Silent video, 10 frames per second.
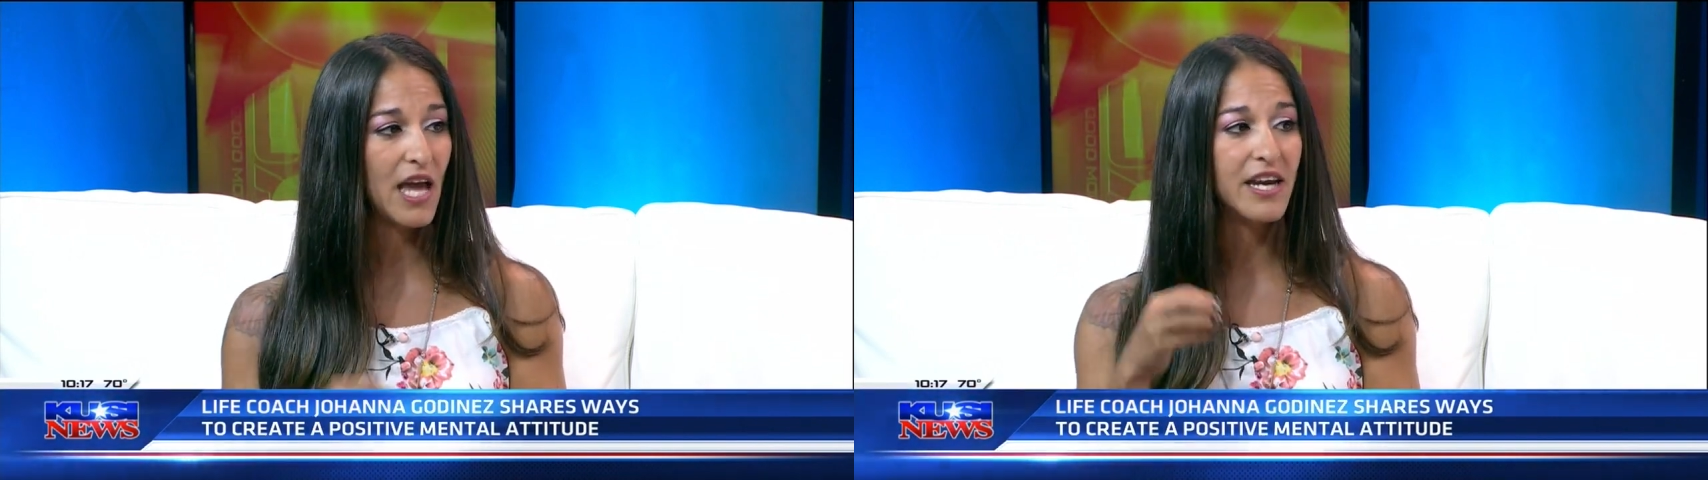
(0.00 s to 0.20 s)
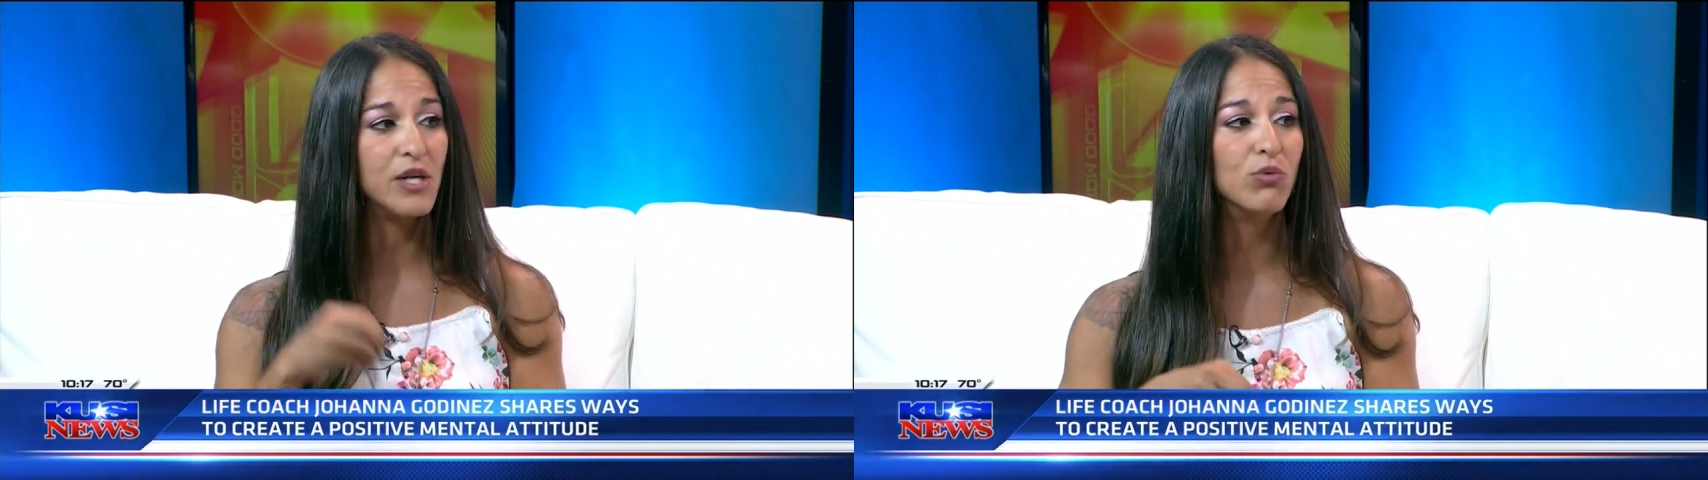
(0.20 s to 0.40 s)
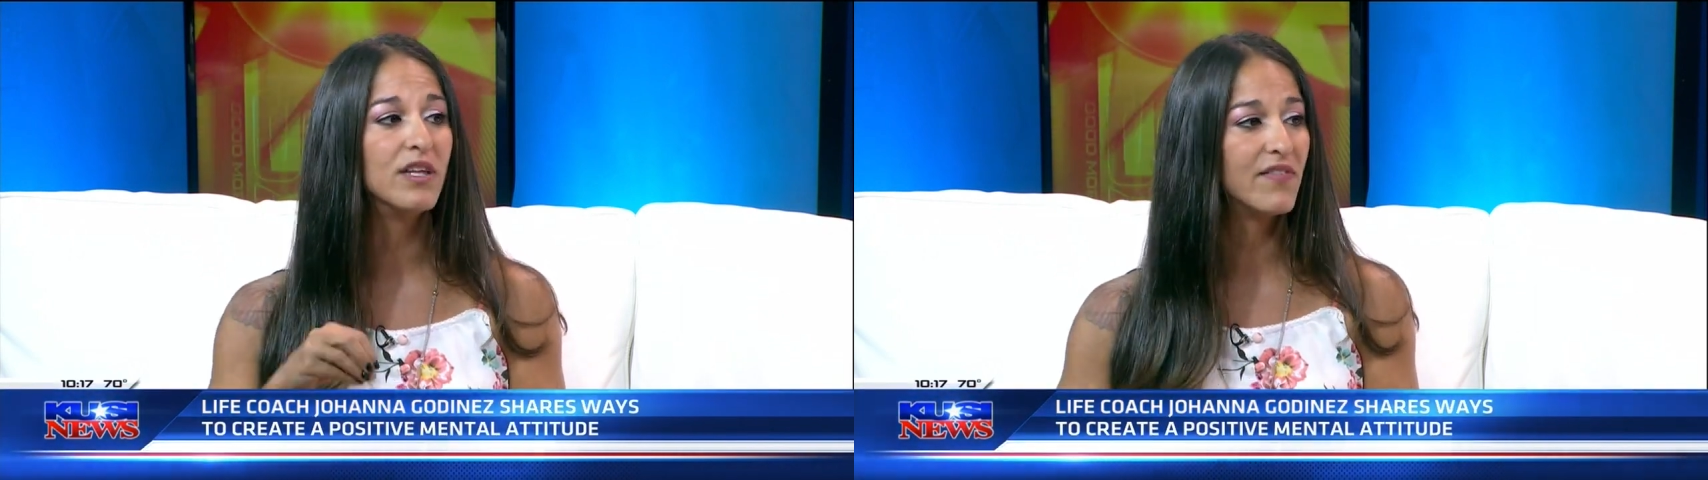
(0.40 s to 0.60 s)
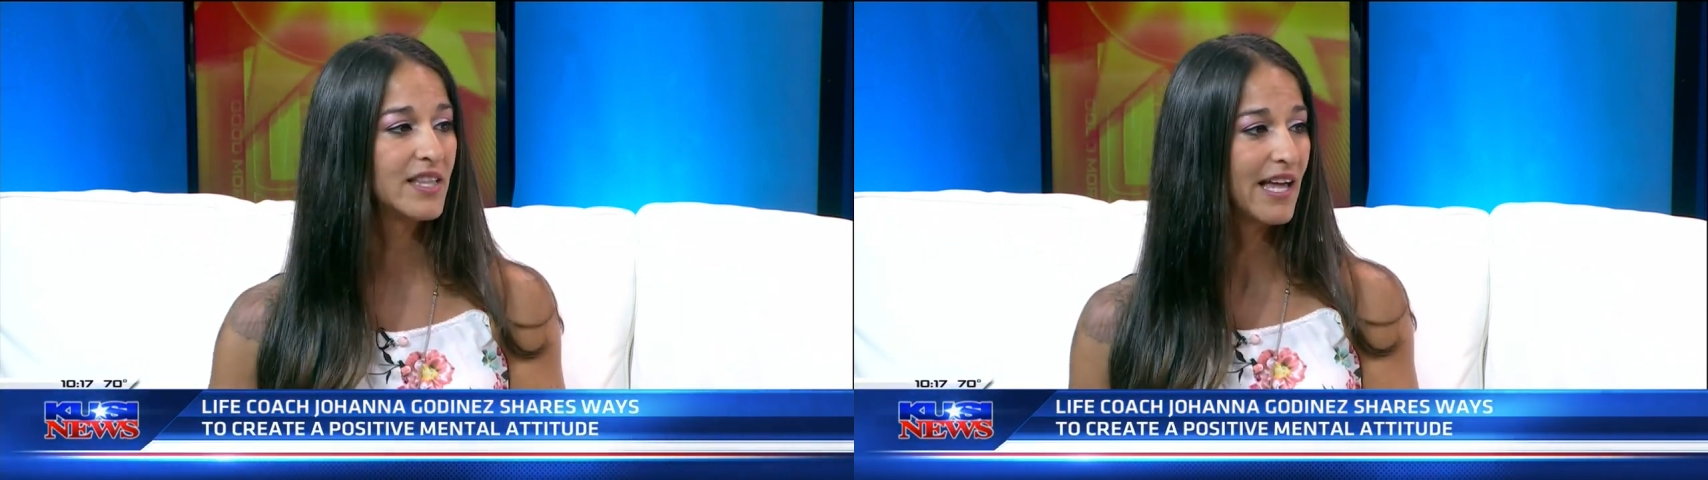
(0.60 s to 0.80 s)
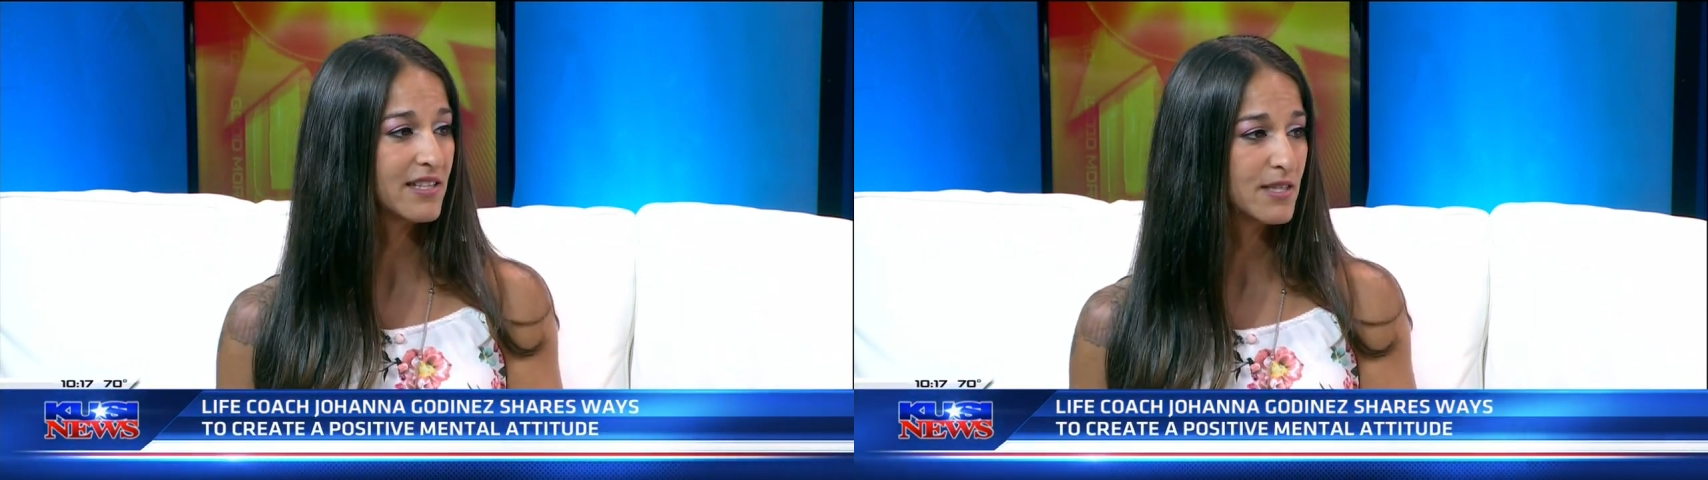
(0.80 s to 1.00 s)
and you live
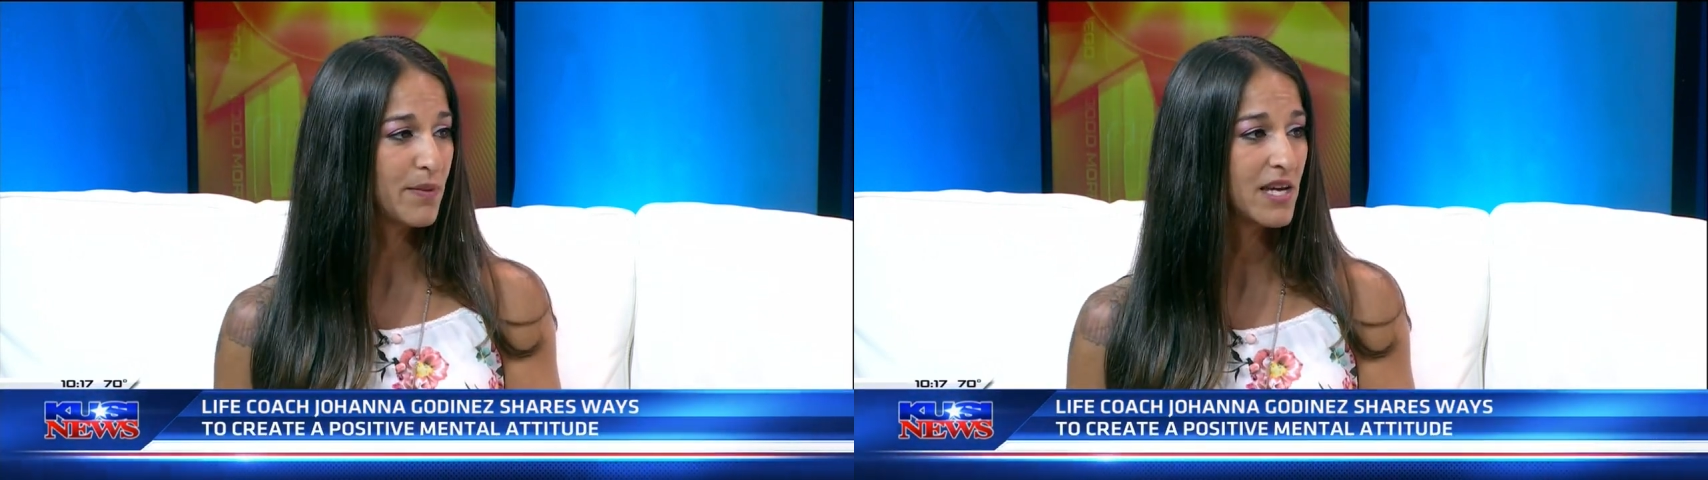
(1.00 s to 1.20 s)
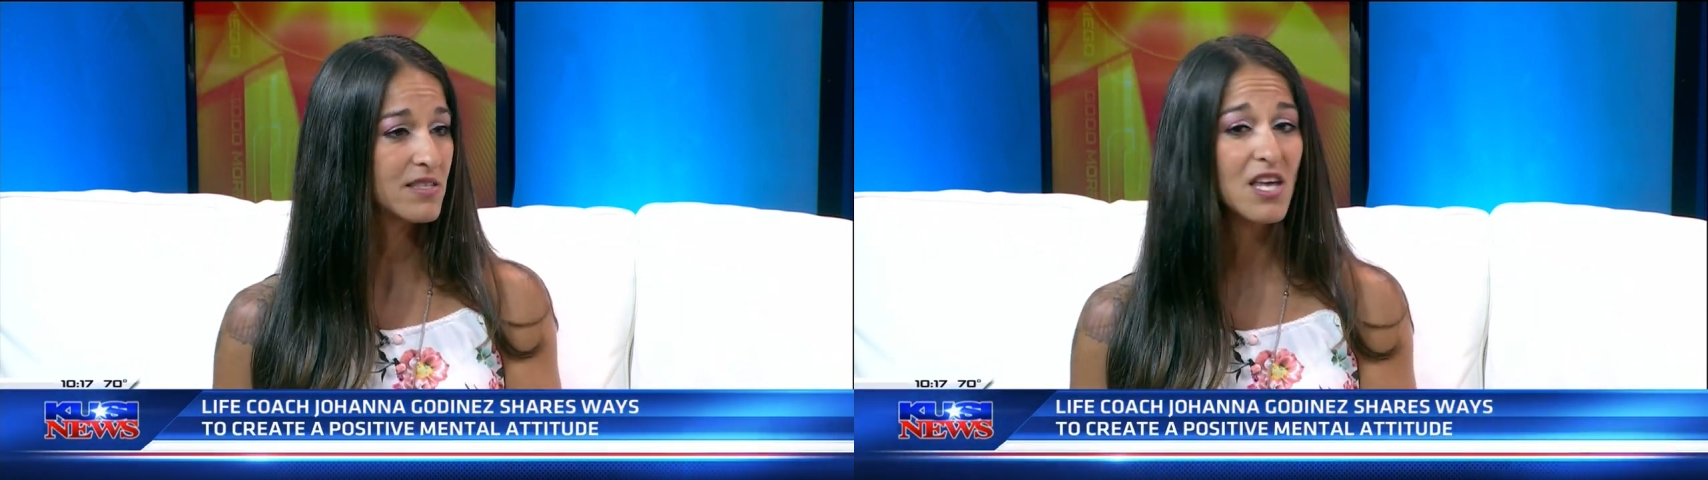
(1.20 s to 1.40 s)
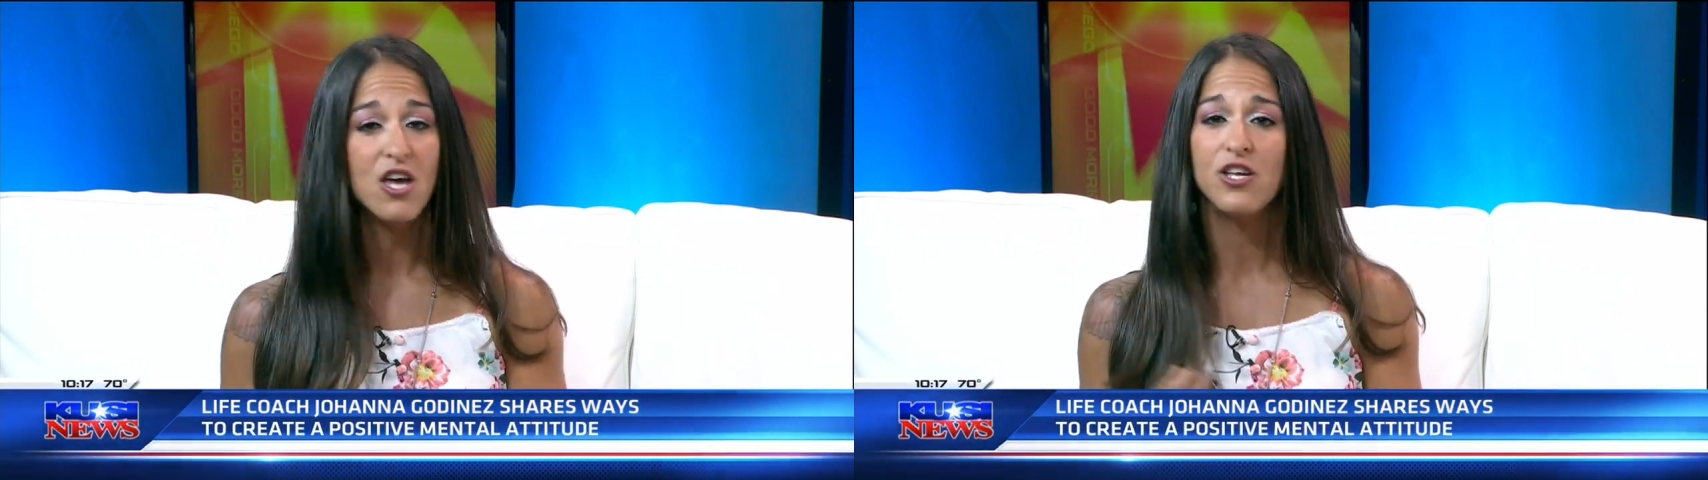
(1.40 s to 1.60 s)
in that space,